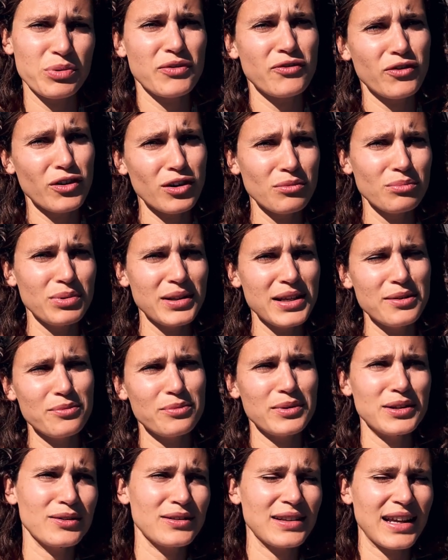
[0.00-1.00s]
Preferably,
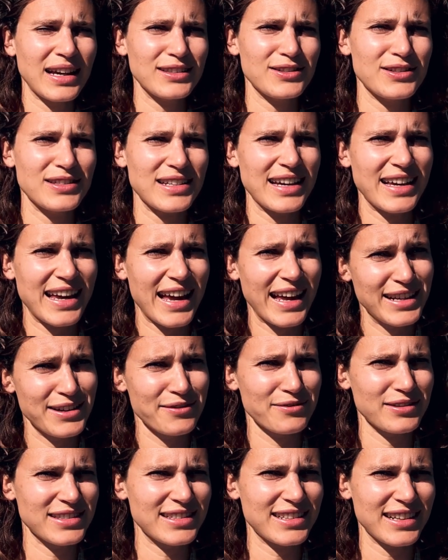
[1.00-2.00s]
we don't like to take
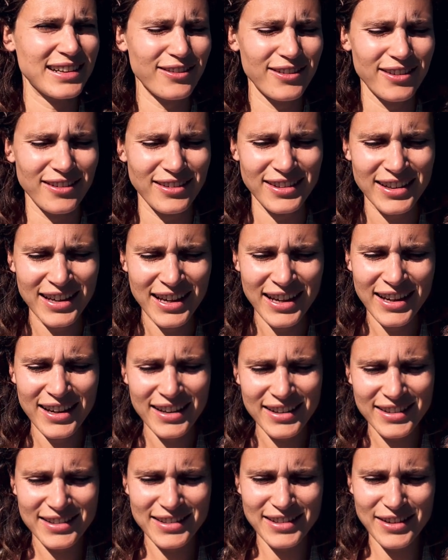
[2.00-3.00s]
any risk at all.
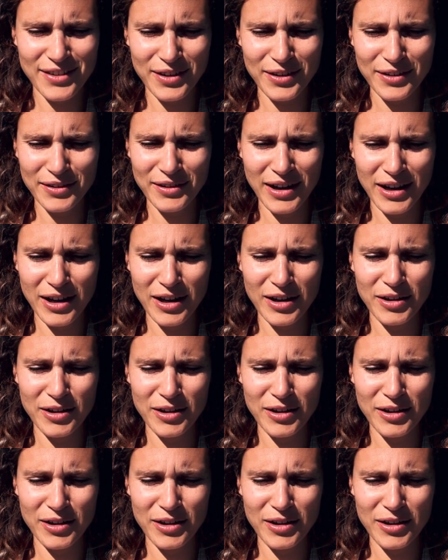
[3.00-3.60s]
So